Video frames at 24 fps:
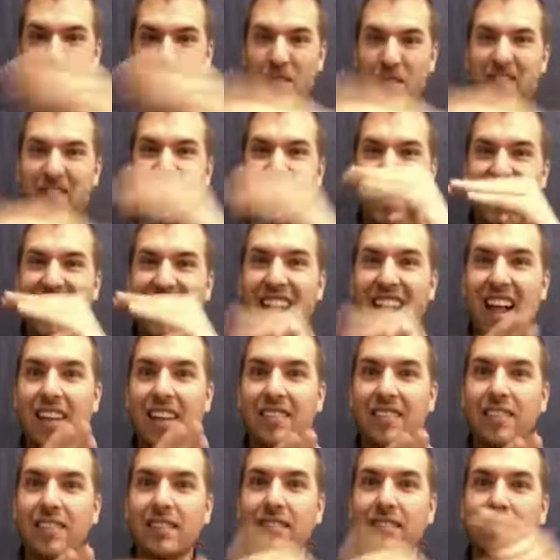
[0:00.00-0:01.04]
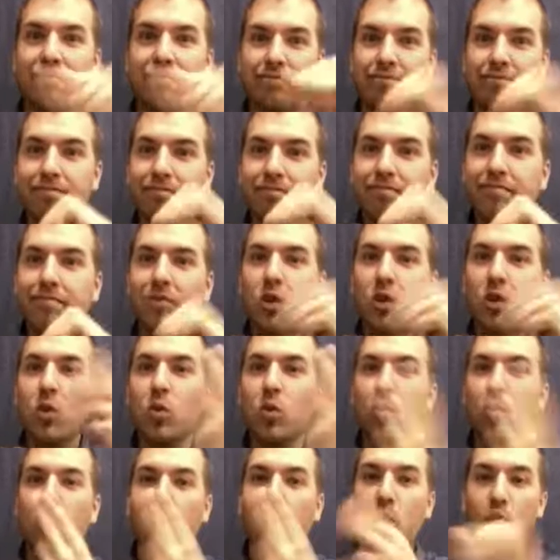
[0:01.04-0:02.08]
So remember before
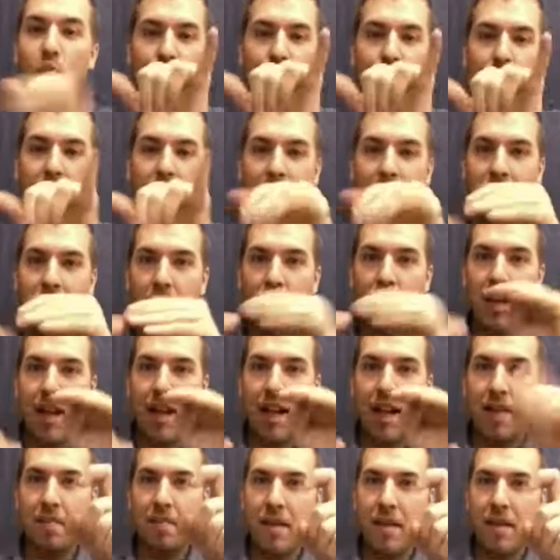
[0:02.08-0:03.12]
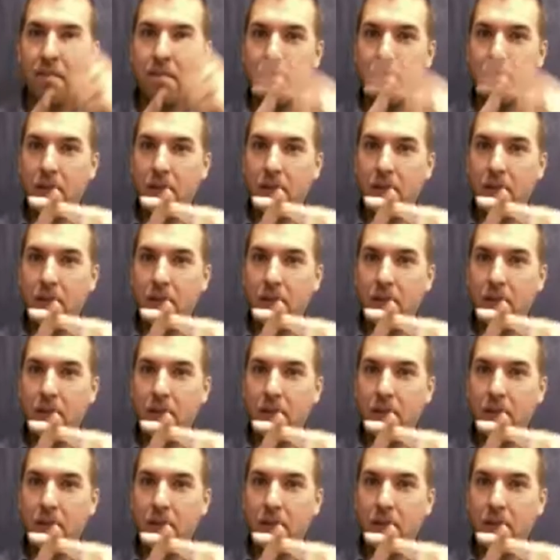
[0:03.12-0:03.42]
in the other section we used